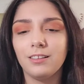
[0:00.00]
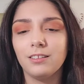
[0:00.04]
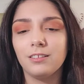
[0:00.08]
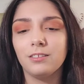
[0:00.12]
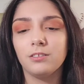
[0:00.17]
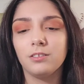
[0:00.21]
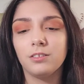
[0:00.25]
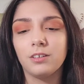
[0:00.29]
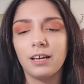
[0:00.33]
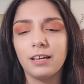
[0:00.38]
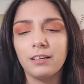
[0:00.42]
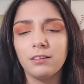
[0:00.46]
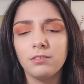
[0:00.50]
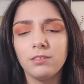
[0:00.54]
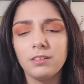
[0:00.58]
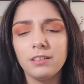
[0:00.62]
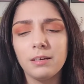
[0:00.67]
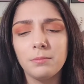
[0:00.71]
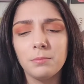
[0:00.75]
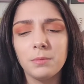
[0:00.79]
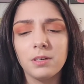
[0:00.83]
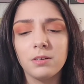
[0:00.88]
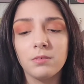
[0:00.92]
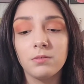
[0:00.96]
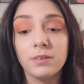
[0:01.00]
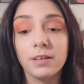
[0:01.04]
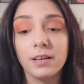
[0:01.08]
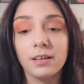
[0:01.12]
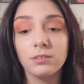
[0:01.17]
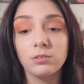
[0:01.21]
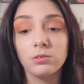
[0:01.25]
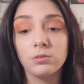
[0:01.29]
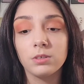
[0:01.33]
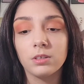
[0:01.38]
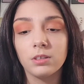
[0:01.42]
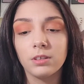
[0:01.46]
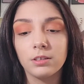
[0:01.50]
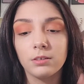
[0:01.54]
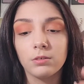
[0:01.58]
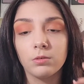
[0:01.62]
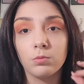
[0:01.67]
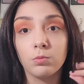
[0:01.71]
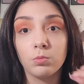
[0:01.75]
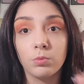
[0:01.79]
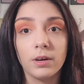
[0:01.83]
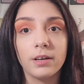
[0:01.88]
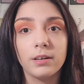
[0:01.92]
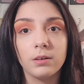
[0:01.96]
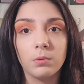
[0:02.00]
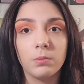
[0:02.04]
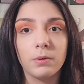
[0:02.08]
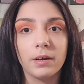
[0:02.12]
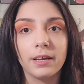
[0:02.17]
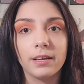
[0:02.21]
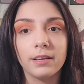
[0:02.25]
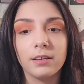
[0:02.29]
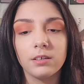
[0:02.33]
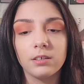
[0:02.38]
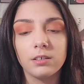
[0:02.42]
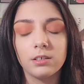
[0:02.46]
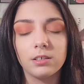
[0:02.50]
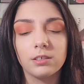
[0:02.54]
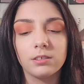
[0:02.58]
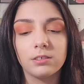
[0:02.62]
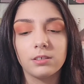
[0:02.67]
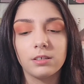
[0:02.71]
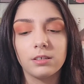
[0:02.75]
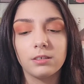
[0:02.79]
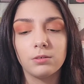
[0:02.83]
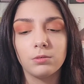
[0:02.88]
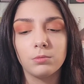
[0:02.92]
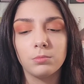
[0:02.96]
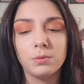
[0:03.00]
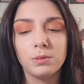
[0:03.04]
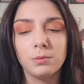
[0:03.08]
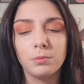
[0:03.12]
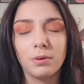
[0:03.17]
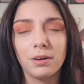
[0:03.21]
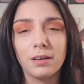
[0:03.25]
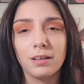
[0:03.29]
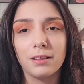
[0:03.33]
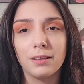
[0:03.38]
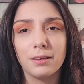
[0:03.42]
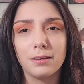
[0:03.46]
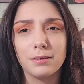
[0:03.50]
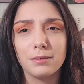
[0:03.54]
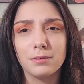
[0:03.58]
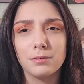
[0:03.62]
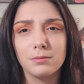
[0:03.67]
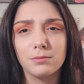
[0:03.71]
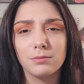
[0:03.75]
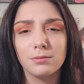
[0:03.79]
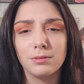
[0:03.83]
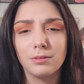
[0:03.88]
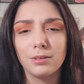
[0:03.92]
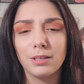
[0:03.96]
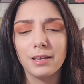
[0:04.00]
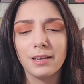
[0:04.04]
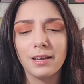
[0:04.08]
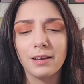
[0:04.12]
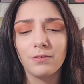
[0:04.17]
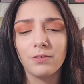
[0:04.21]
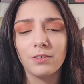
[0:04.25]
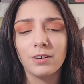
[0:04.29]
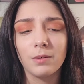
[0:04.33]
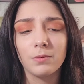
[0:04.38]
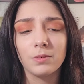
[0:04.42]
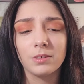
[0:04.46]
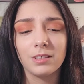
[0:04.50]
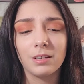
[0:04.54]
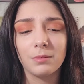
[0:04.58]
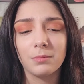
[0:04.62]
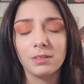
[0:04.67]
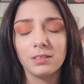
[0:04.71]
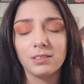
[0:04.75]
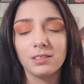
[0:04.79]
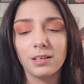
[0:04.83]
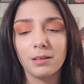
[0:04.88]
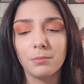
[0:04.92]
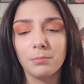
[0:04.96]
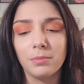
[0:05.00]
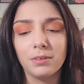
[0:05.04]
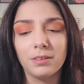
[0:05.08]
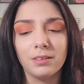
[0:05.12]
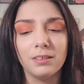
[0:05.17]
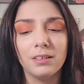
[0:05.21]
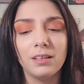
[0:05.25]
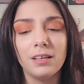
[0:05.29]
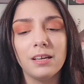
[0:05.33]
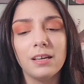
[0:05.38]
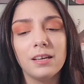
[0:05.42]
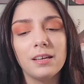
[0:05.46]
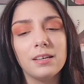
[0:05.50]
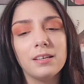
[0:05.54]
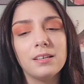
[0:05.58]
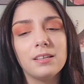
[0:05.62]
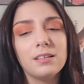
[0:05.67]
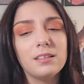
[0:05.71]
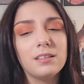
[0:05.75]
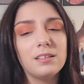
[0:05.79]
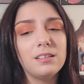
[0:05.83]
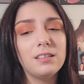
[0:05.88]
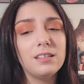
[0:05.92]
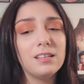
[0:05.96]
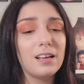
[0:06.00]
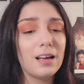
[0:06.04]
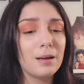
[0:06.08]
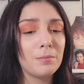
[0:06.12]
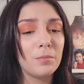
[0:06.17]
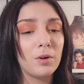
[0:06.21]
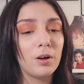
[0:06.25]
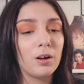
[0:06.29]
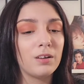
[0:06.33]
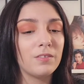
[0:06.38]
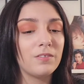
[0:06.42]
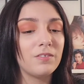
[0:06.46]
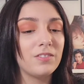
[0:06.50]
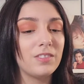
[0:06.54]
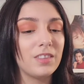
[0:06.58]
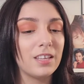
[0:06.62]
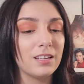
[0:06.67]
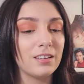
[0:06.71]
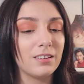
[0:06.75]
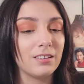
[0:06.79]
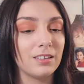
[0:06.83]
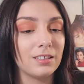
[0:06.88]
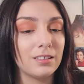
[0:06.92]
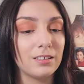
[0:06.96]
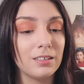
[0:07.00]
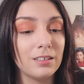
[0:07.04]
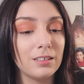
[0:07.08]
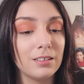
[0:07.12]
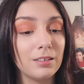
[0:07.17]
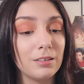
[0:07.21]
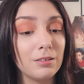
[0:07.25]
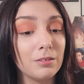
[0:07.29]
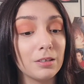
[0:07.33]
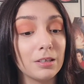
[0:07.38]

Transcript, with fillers: Hallelujah. I don't think I'm gonna react to it like right away because it'll be probably like late. I forgot what time it said, but I'm off. Thank God.